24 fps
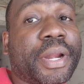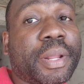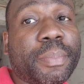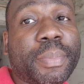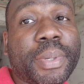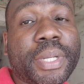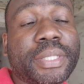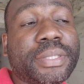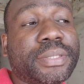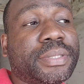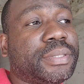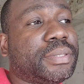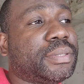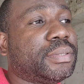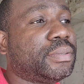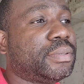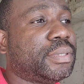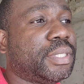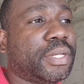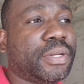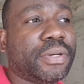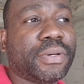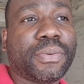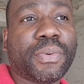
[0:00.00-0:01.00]
built,
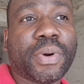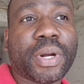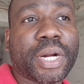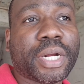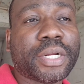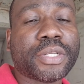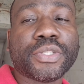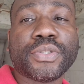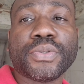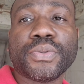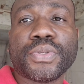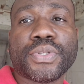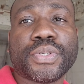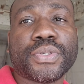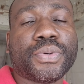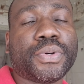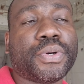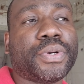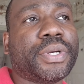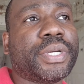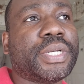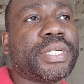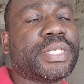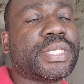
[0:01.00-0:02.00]
1 or 2
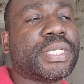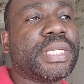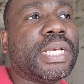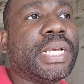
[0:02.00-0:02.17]
stories,